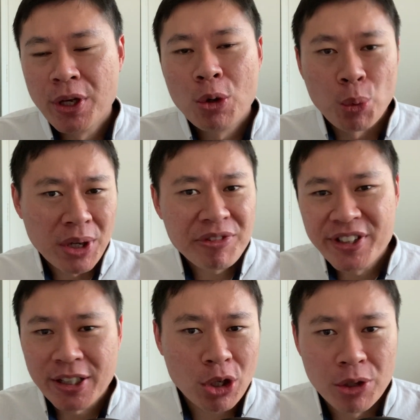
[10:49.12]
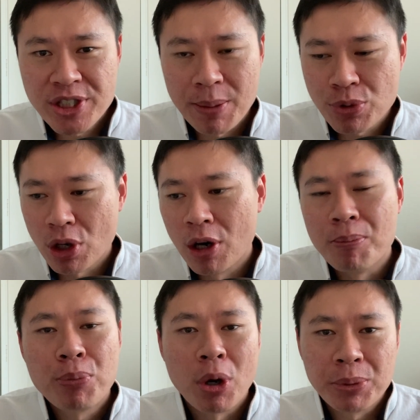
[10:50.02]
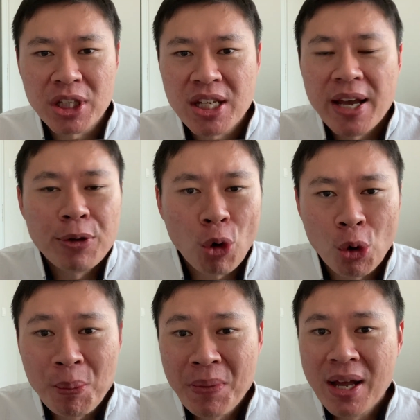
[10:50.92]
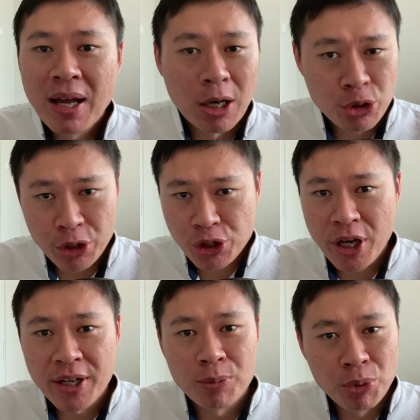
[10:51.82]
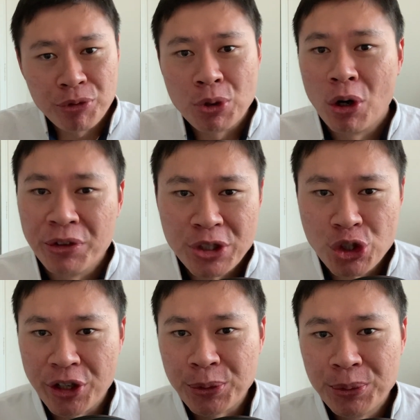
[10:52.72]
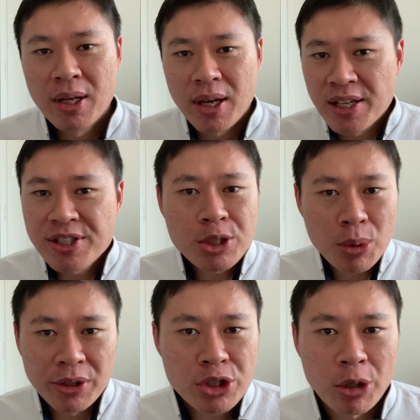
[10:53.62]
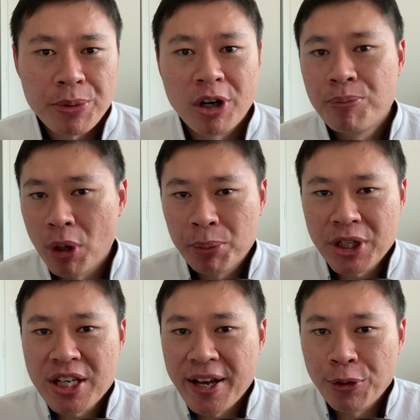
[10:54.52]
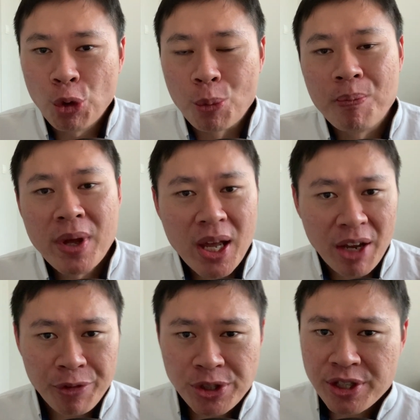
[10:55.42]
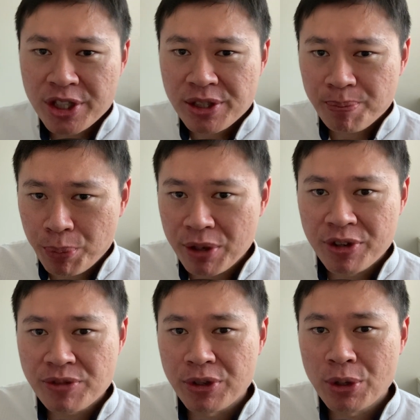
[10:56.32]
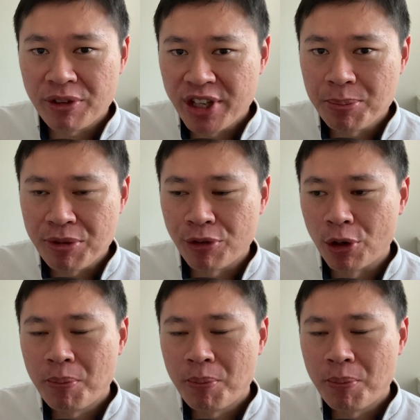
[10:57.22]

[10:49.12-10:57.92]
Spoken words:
Whenever there are concepts on property and home, I'll try to share it with you on this channel. And since we're on this topic of property and home, have you seen this previous video I've done before?